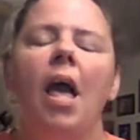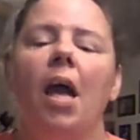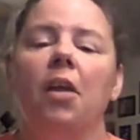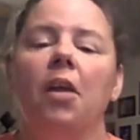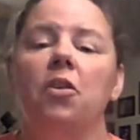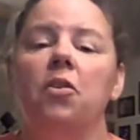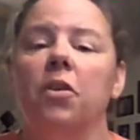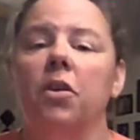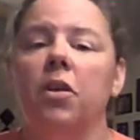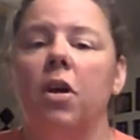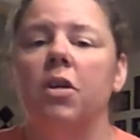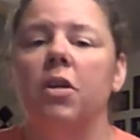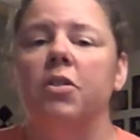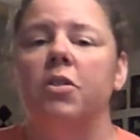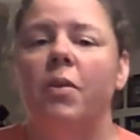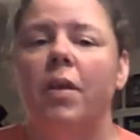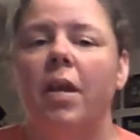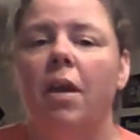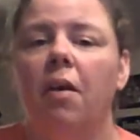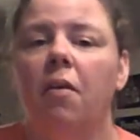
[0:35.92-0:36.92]
And you can
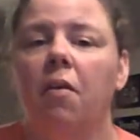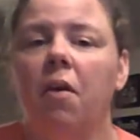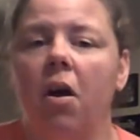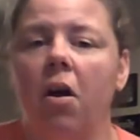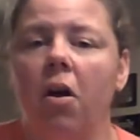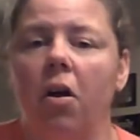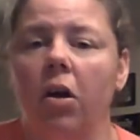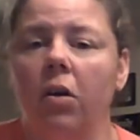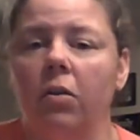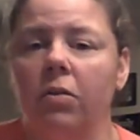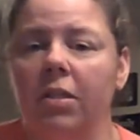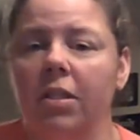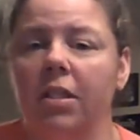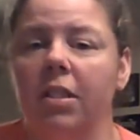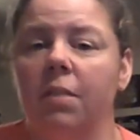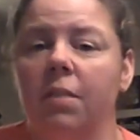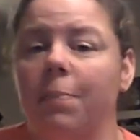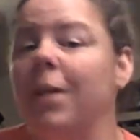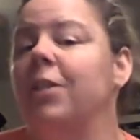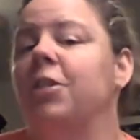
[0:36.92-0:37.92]
also get our
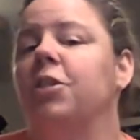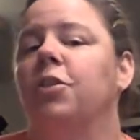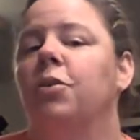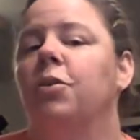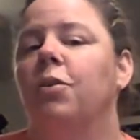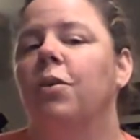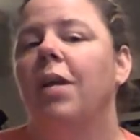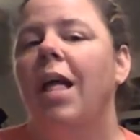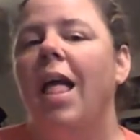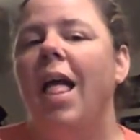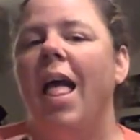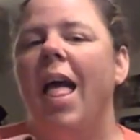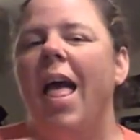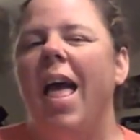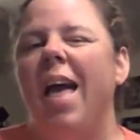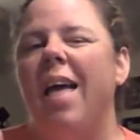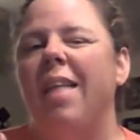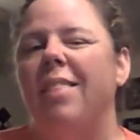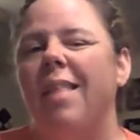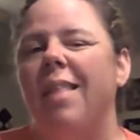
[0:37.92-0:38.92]
hostess special,
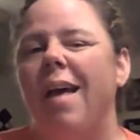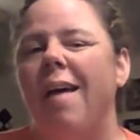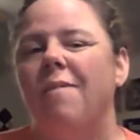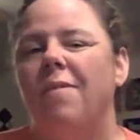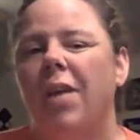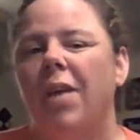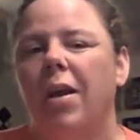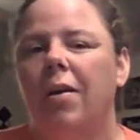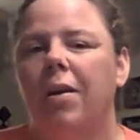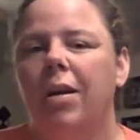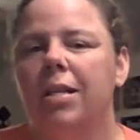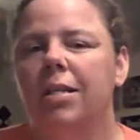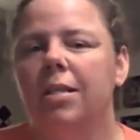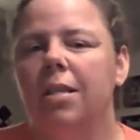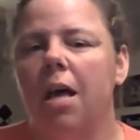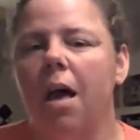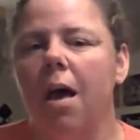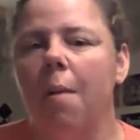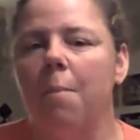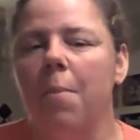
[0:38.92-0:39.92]
and that varies
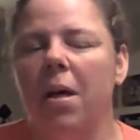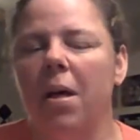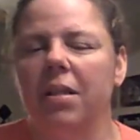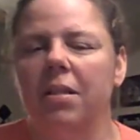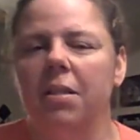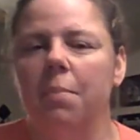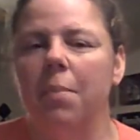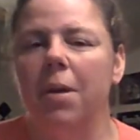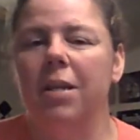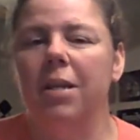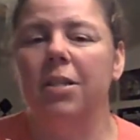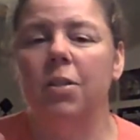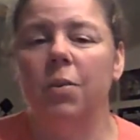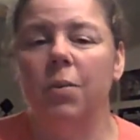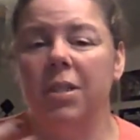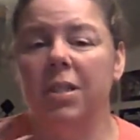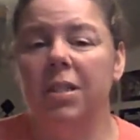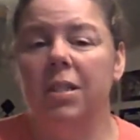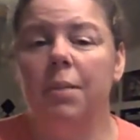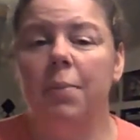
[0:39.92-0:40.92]
month to month, so
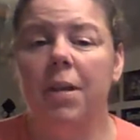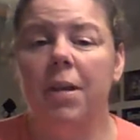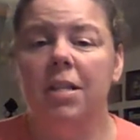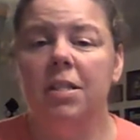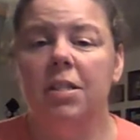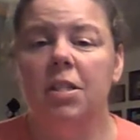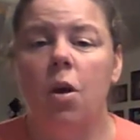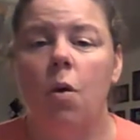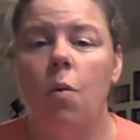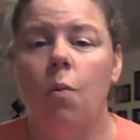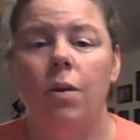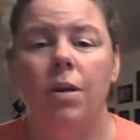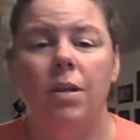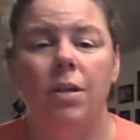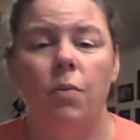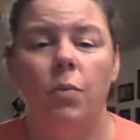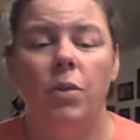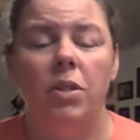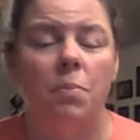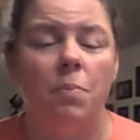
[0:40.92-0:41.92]
it just depends
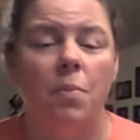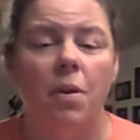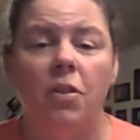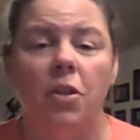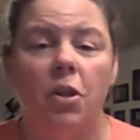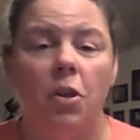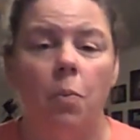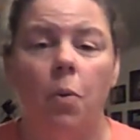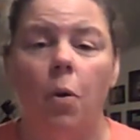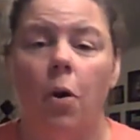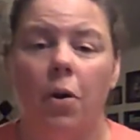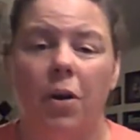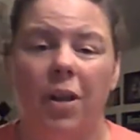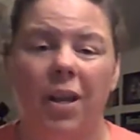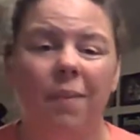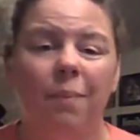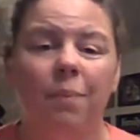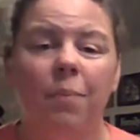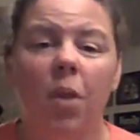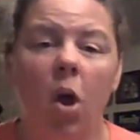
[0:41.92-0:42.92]
on which month you
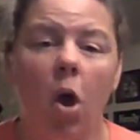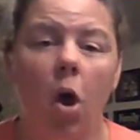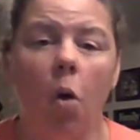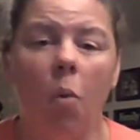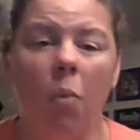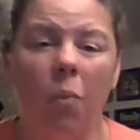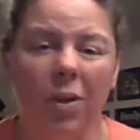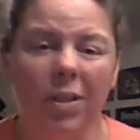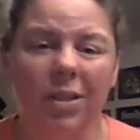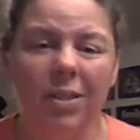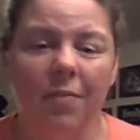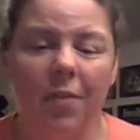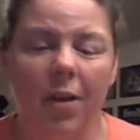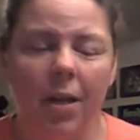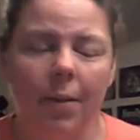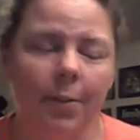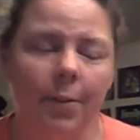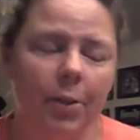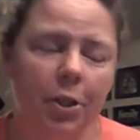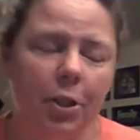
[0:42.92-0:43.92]
party on what's
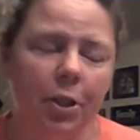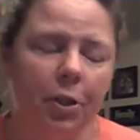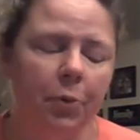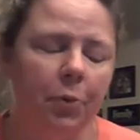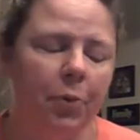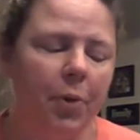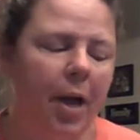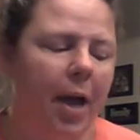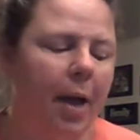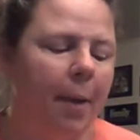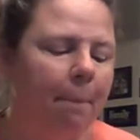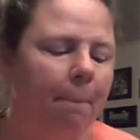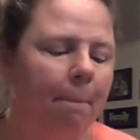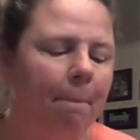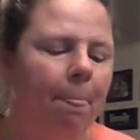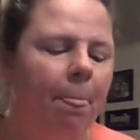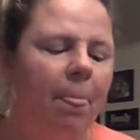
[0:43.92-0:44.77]
available to you, okay?